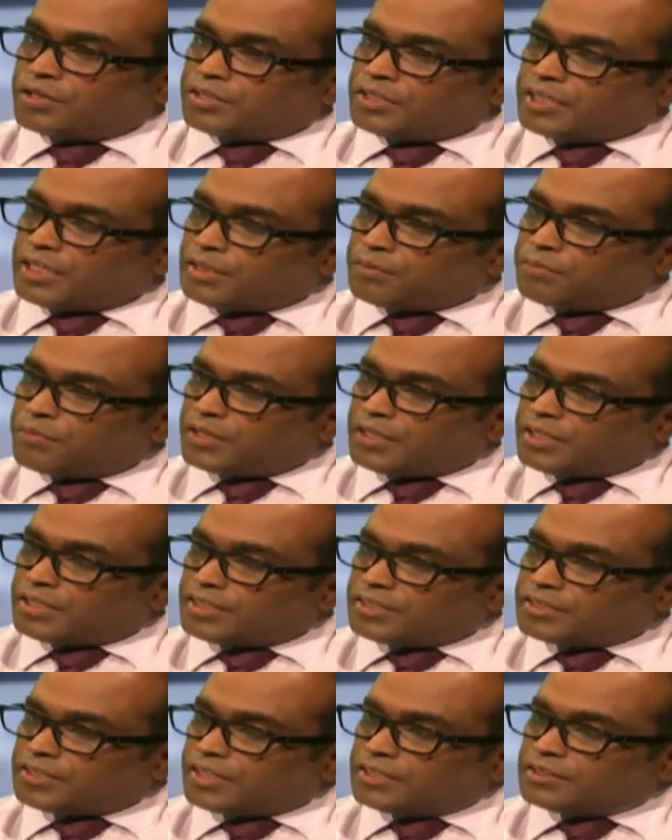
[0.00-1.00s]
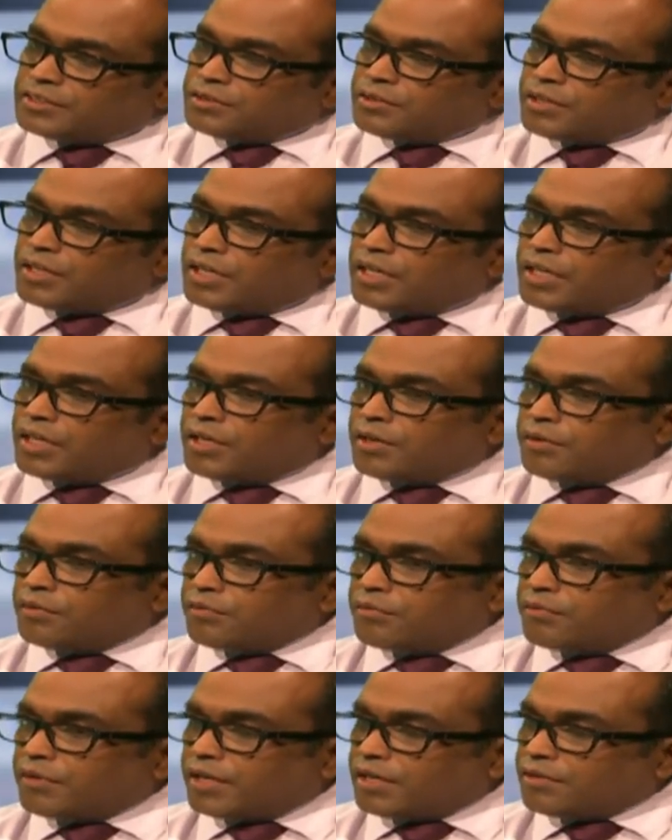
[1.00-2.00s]
treatment in the sense,
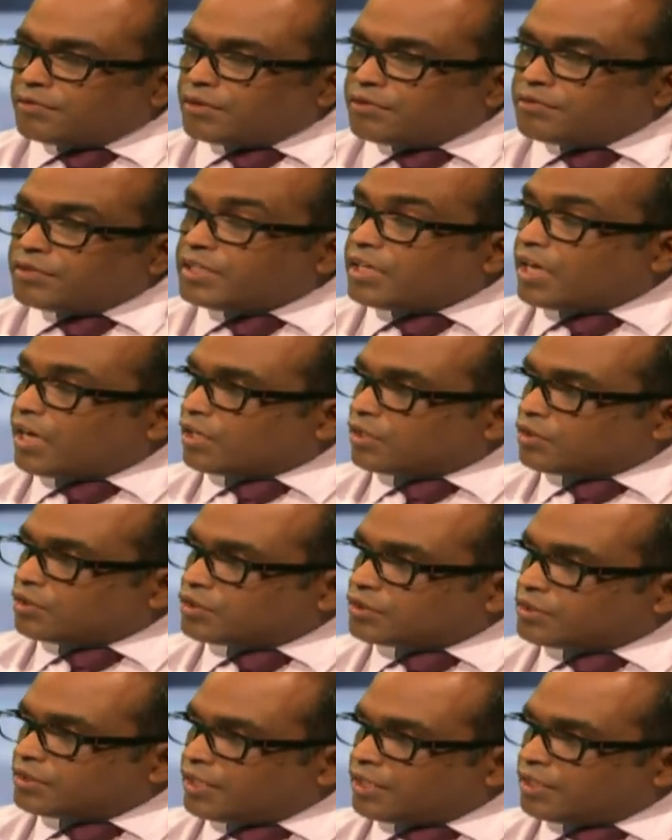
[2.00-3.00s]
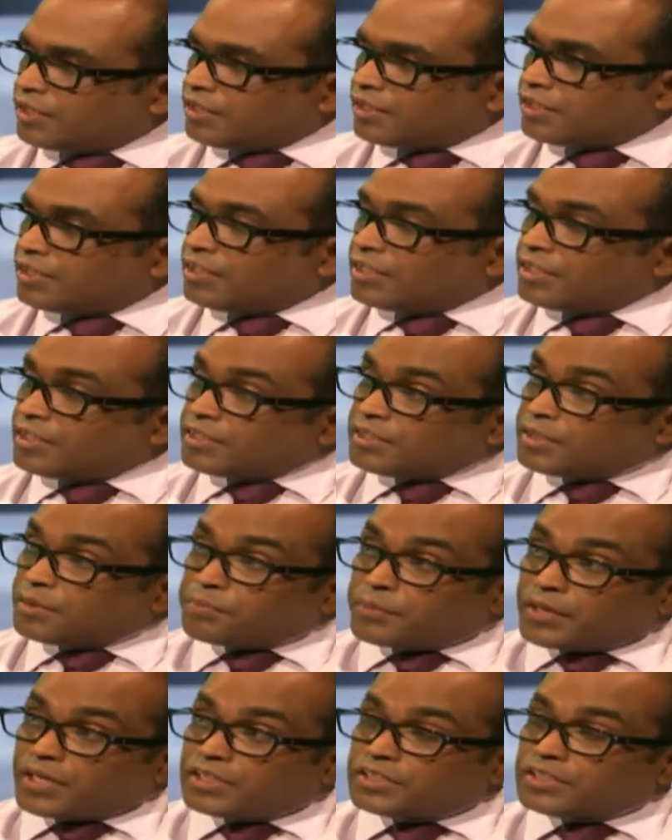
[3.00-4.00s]
whenever we diagnose, then the
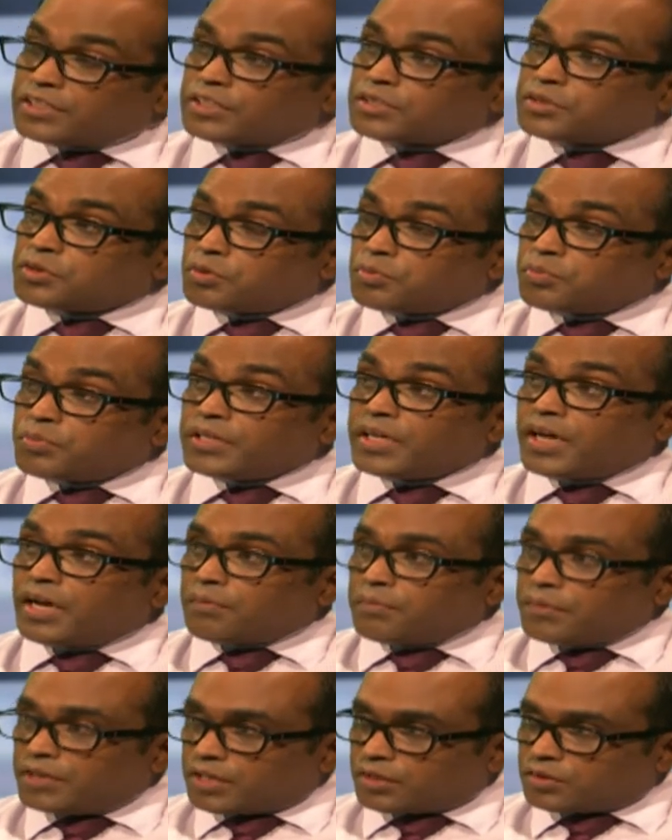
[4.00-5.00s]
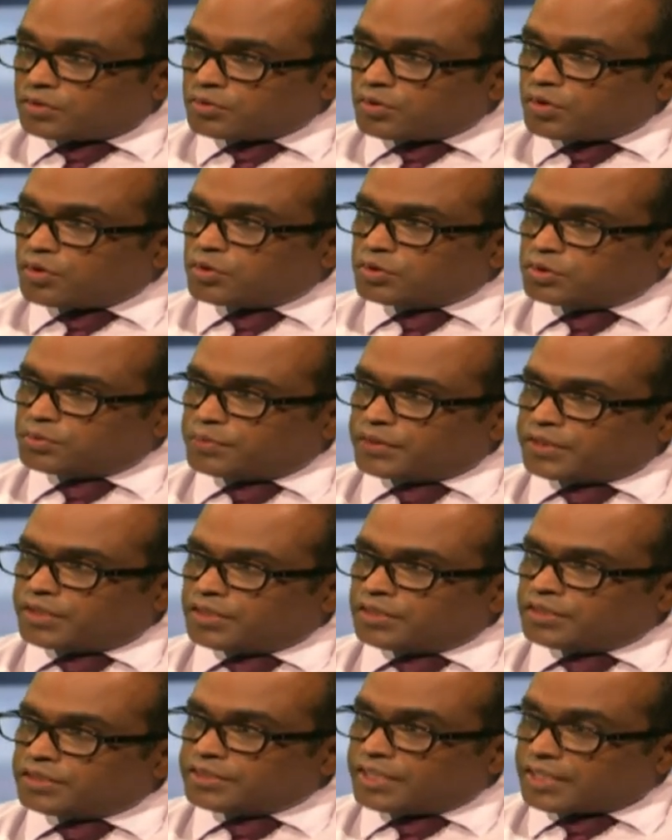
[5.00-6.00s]
patient should be admitted to a
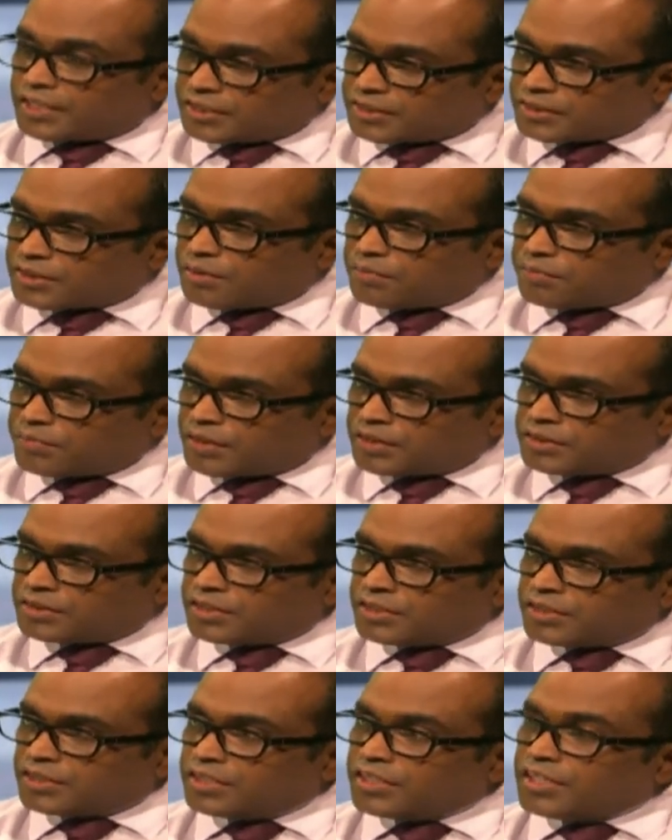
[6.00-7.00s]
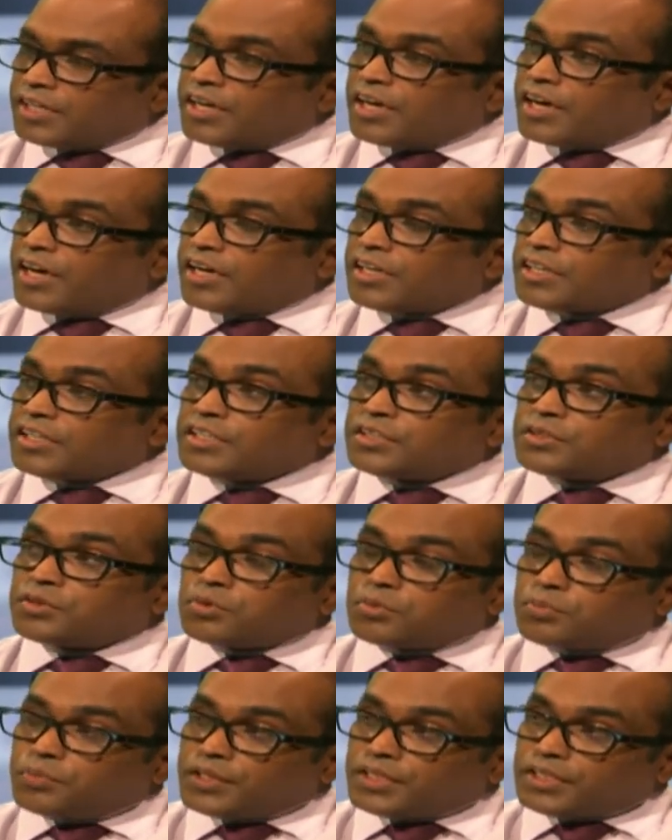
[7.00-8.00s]
hospital, that is compulsory, and he
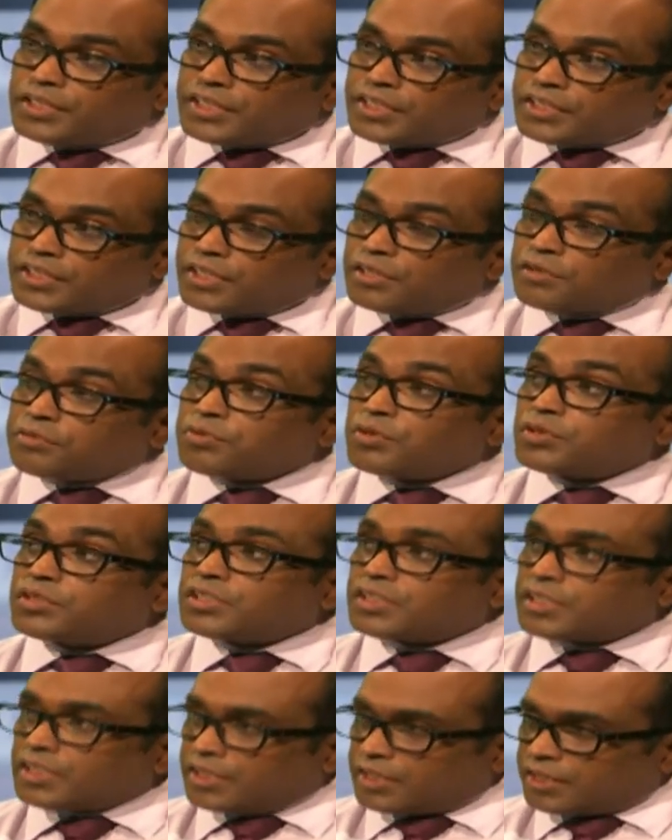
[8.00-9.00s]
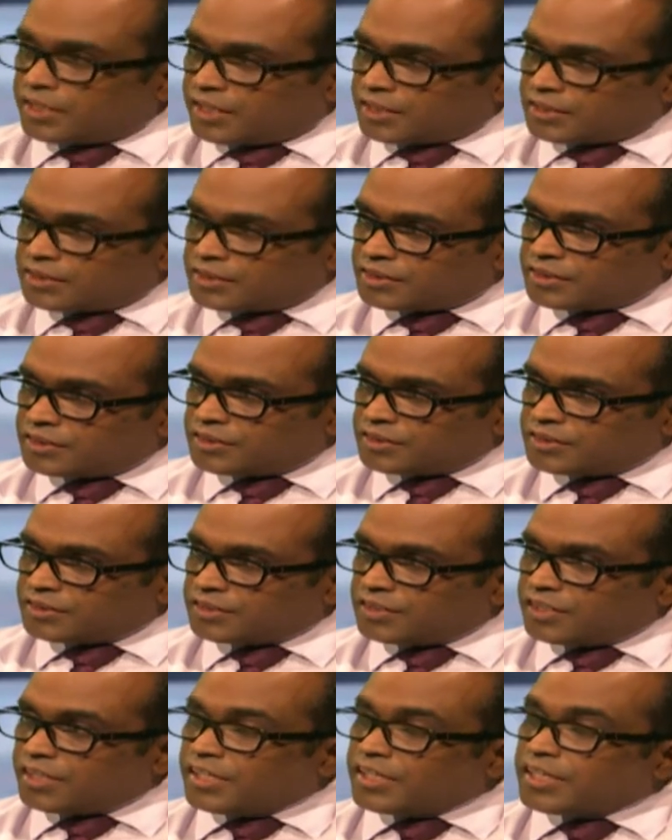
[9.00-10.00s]
should be treated for 3 days
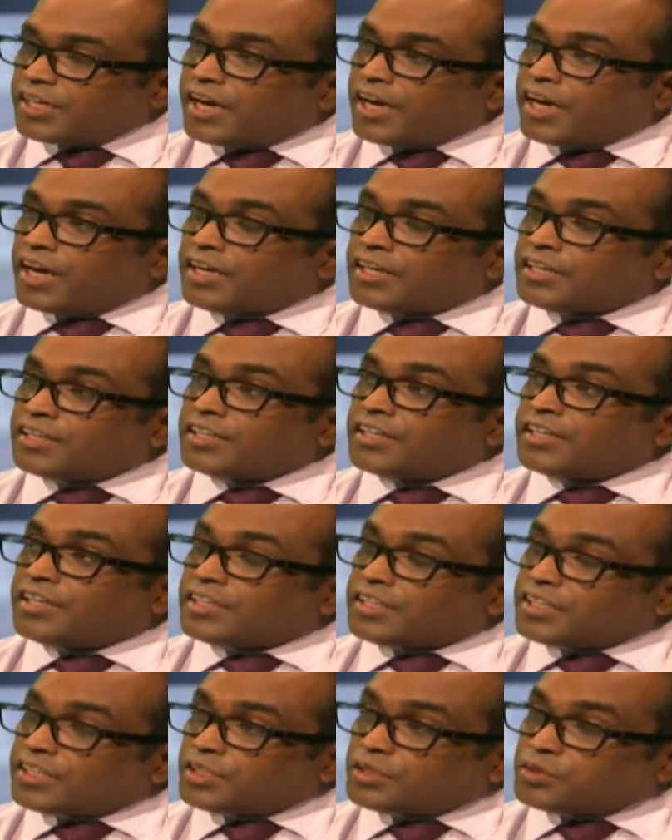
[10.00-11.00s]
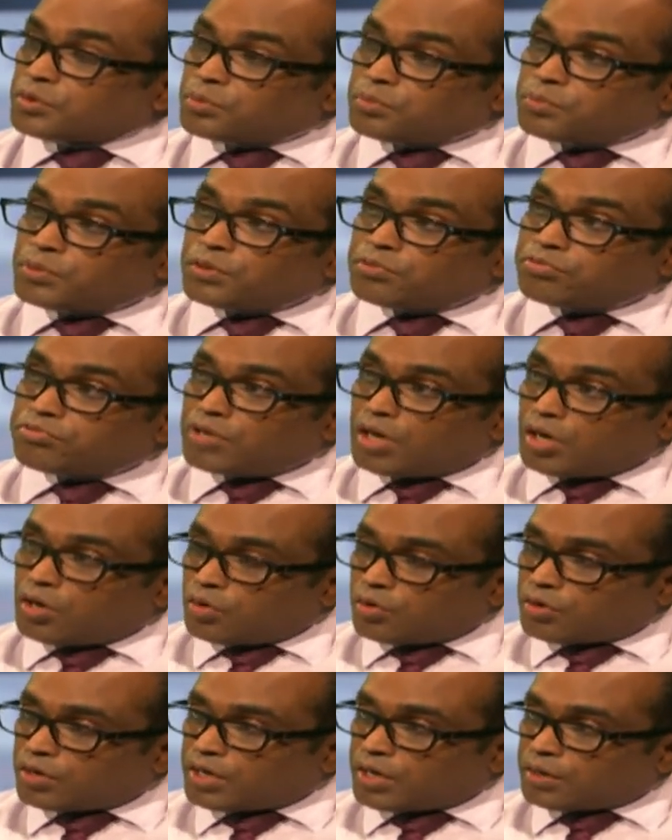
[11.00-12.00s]
and he should be
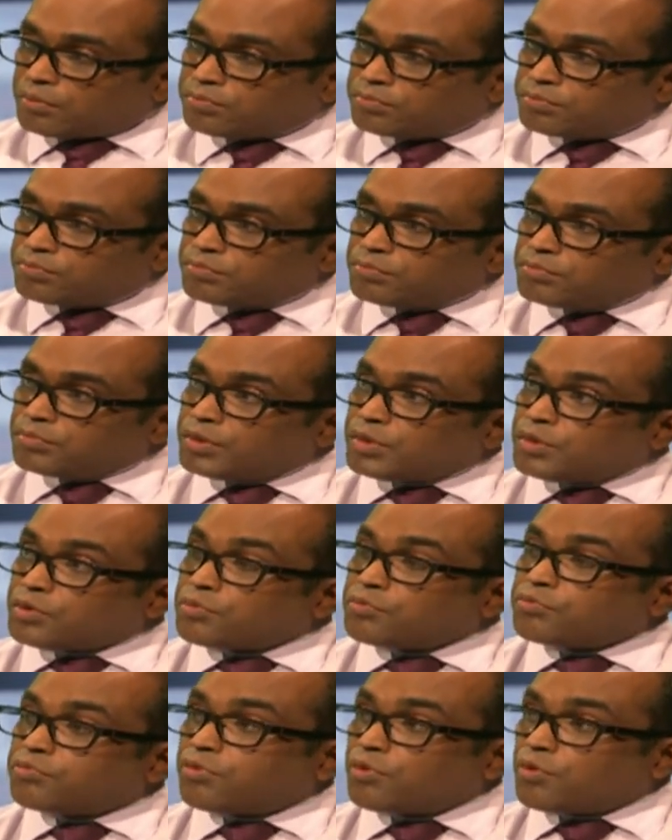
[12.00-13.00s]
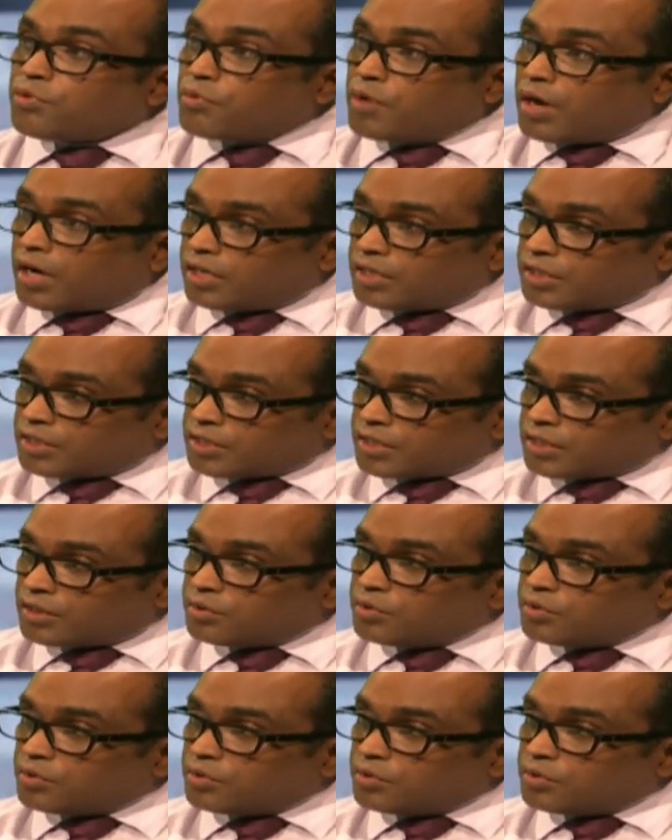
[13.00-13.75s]
followed up for 1 year,